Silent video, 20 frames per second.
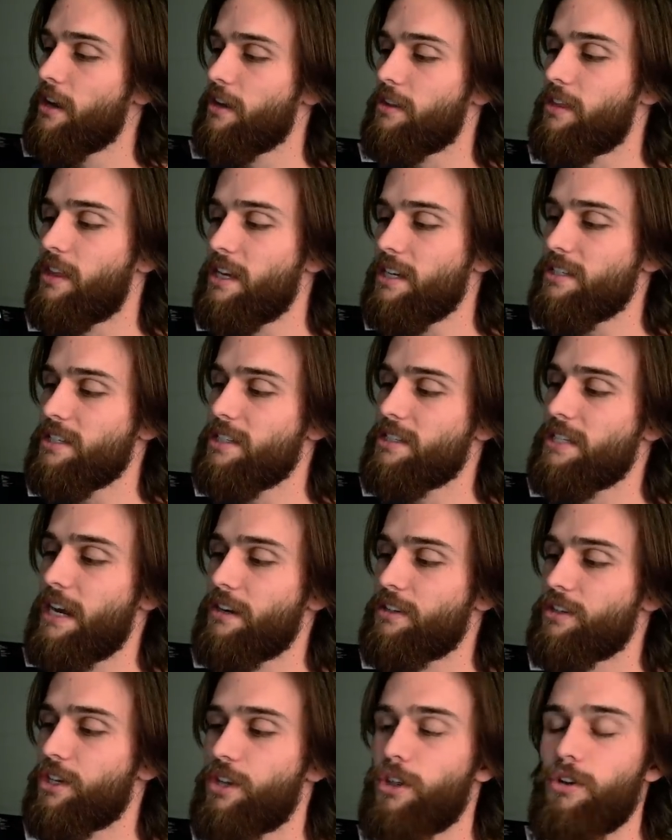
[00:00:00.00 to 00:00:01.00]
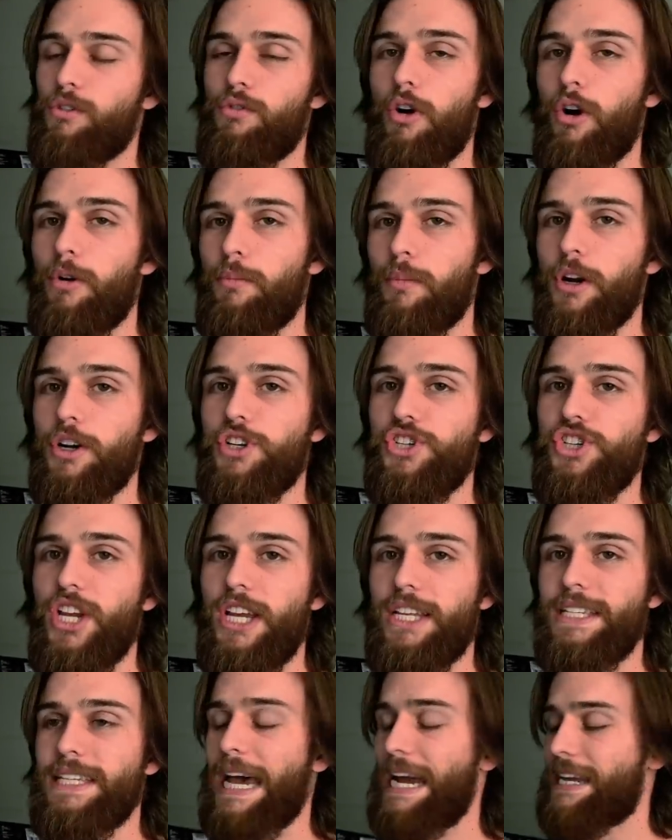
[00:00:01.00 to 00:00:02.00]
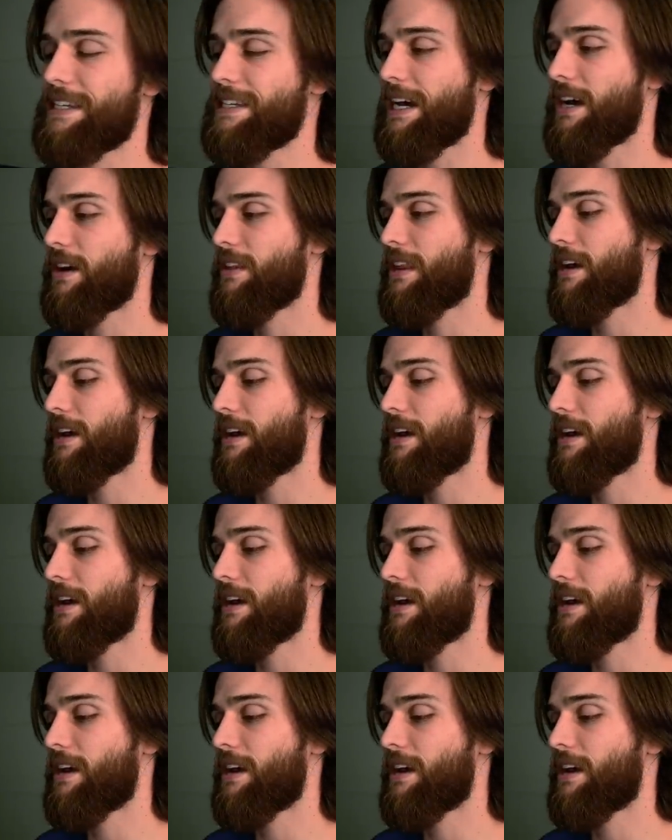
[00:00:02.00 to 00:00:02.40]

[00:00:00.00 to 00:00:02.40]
This is actually the Romer G Tactile.